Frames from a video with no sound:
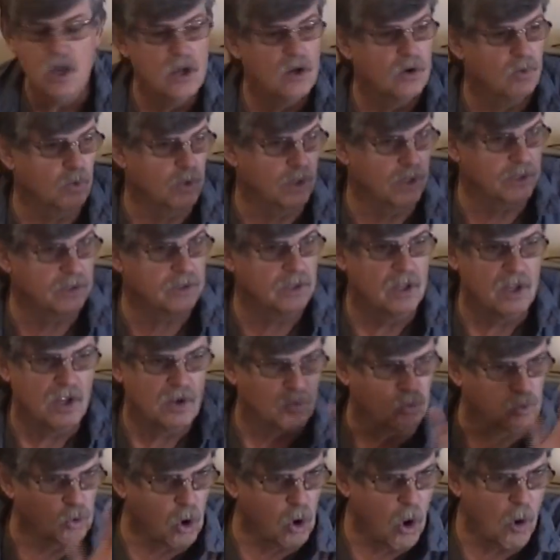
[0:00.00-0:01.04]
with
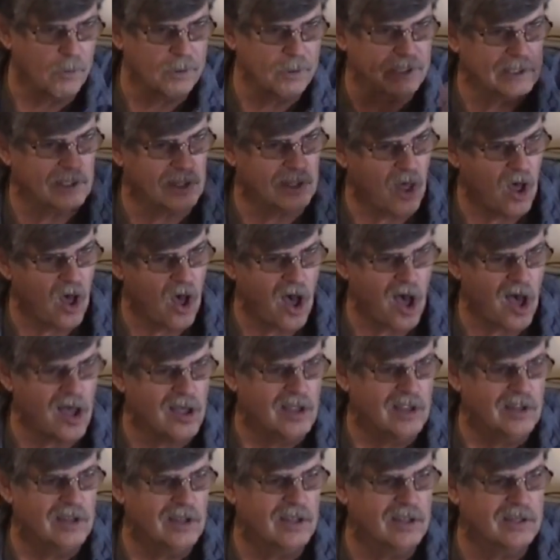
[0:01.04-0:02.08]
Roman
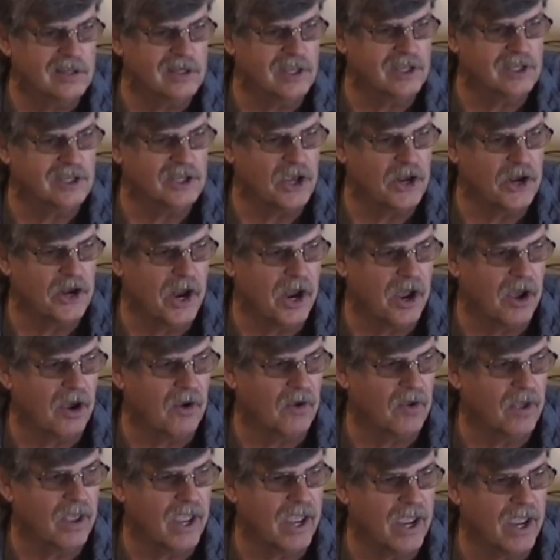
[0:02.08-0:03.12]
law.
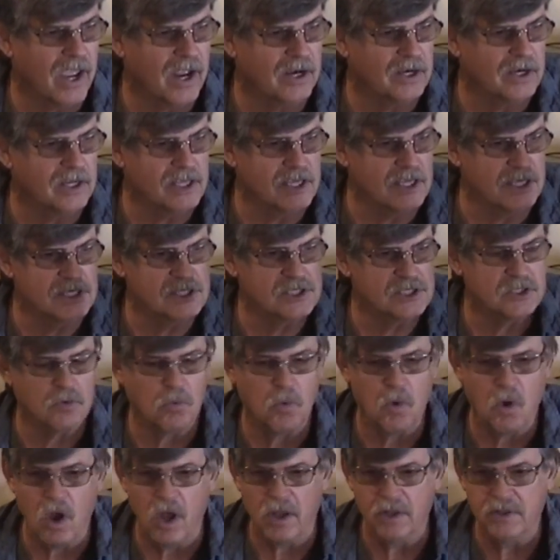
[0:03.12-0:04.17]
And he's the
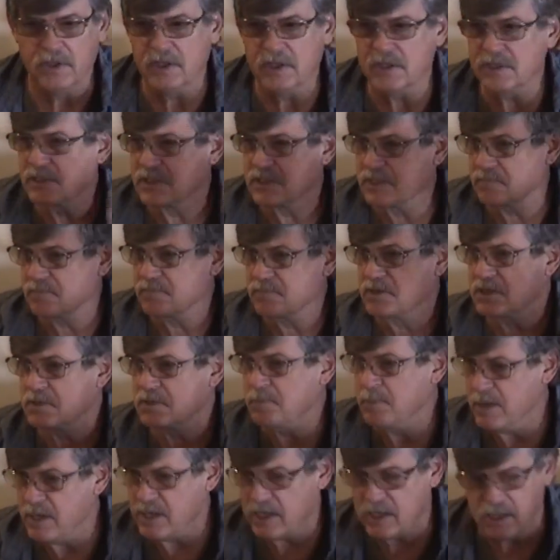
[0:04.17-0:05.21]
one that's
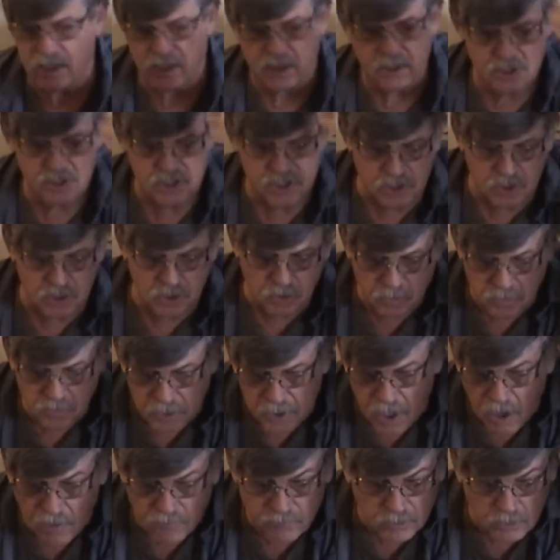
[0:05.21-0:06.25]
speaking to the
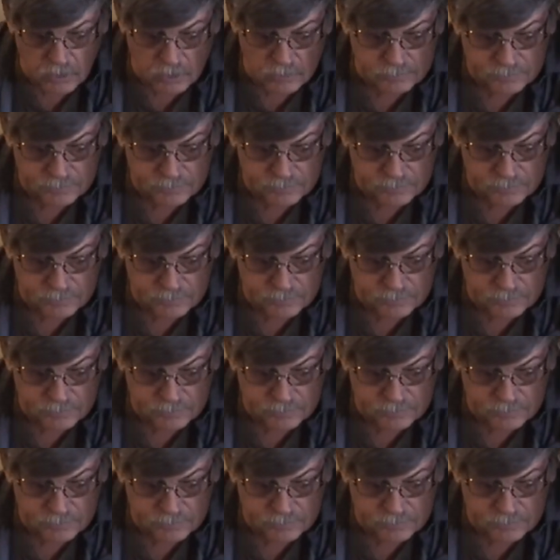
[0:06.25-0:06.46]
governor.